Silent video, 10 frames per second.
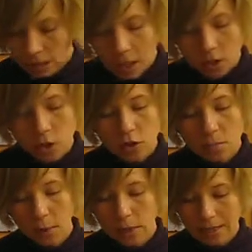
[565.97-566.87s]
It's also
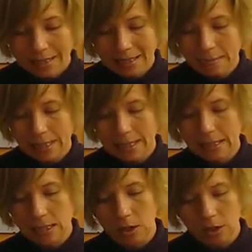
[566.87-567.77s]
important that somebody
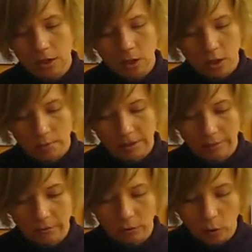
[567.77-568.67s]
takes a look at your pelvic
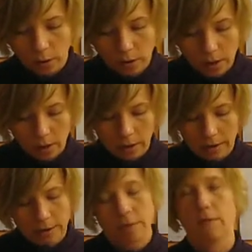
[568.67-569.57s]
floor.
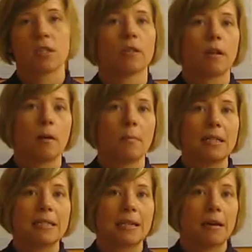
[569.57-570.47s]
There's physical
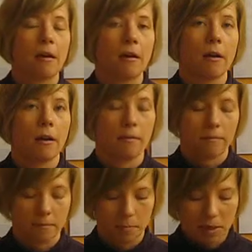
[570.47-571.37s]
therapists that are
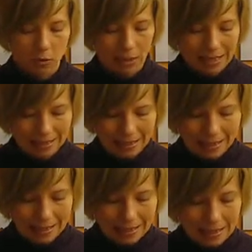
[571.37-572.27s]
specialized in
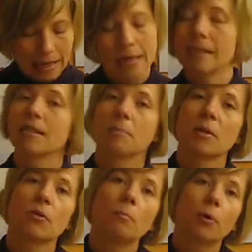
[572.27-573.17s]
this. It's
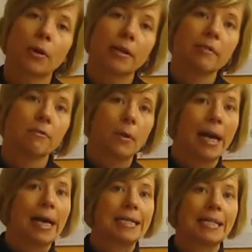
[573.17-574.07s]
especially important if you
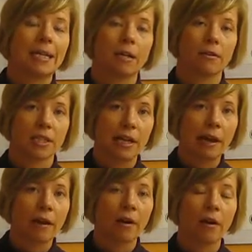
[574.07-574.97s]
had any kind of a
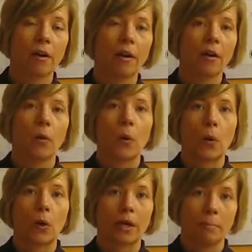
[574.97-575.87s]
tear
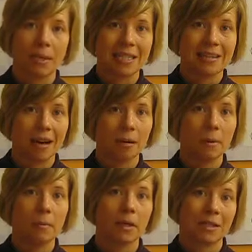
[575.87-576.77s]
or an
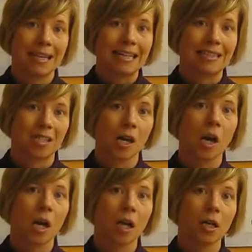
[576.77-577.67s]
episiotomy, because that
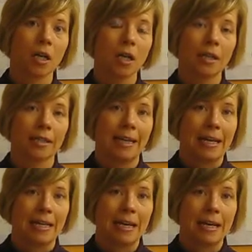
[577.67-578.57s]
scar
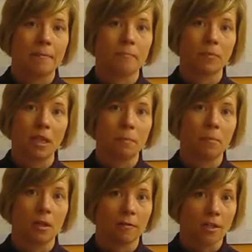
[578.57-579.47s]
can keep
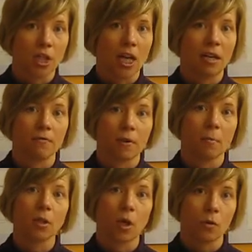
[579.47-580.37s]
the vagina from
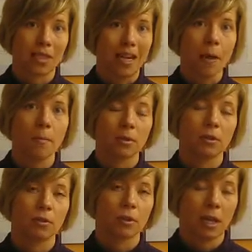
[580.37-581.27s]
closing up, which
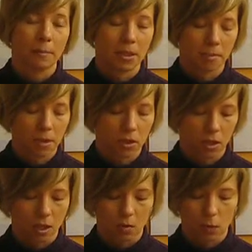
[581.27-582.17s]
usually happens in about
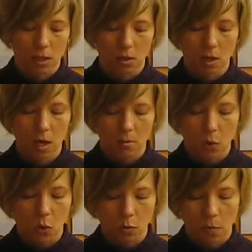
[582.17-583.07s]
6 weeks
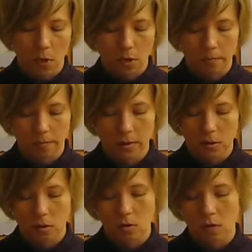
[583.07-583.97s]
postpartum.
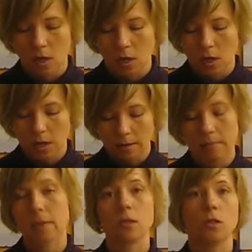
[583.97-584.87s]
So
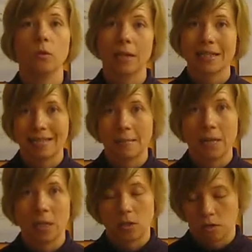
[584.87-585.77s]
do get
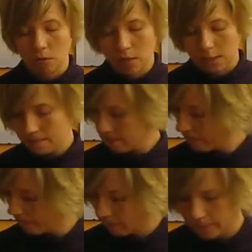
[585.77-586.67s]
somebody to
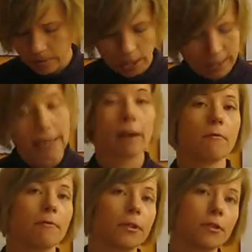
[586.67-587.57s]
check that out
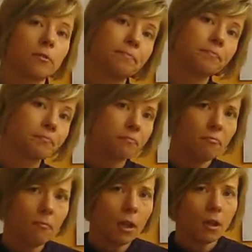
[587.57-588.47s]
for you.
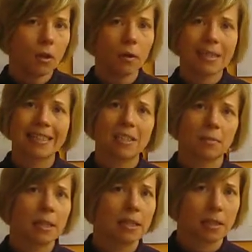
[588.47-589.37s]
6
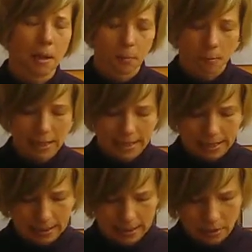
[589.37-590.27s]
weeks, couple
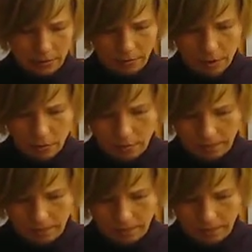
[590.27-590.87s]
months down the road.